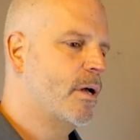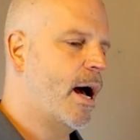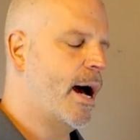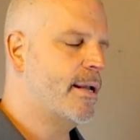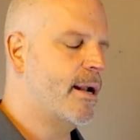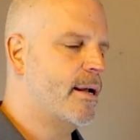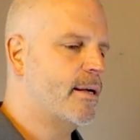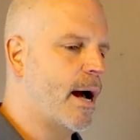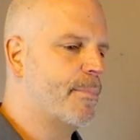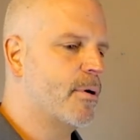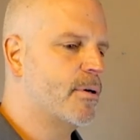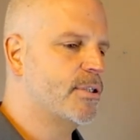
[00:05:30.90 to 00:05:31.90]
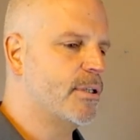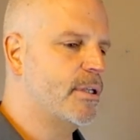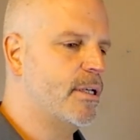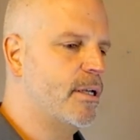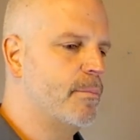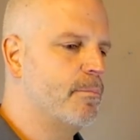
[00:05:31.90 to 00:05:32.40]
iodine, copper,
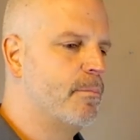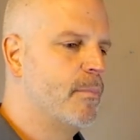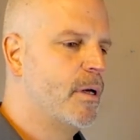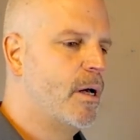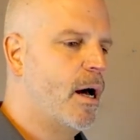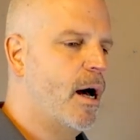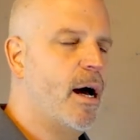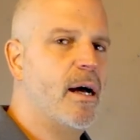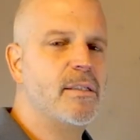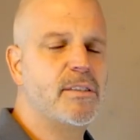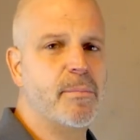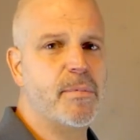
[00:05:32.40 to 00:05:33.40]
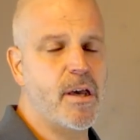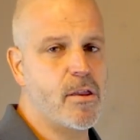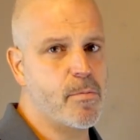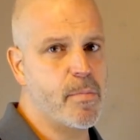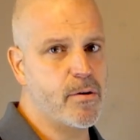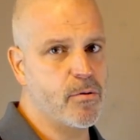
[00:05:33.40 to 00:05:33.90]
selenium, and some of the
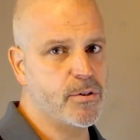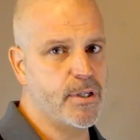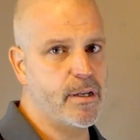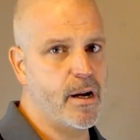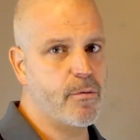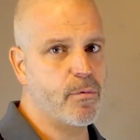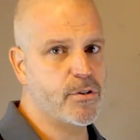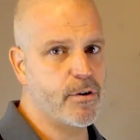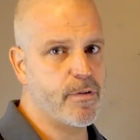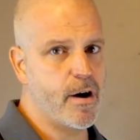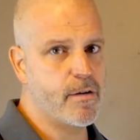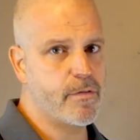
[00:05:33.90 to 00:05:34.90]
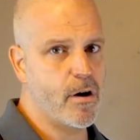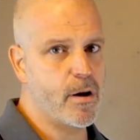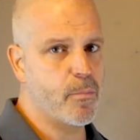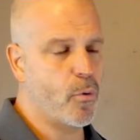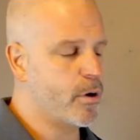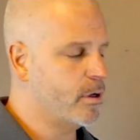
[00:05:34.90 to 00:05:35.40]
other minerals in there, which are very, very
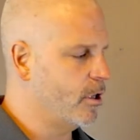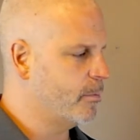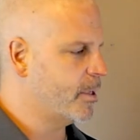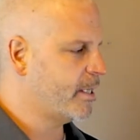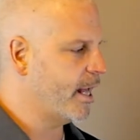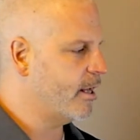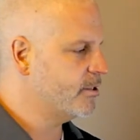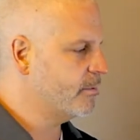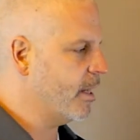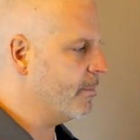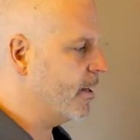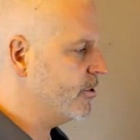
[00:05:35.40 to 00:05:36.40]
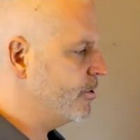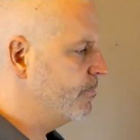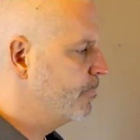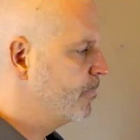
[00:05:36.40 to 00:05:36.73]
important. A little bit of calcium, not much.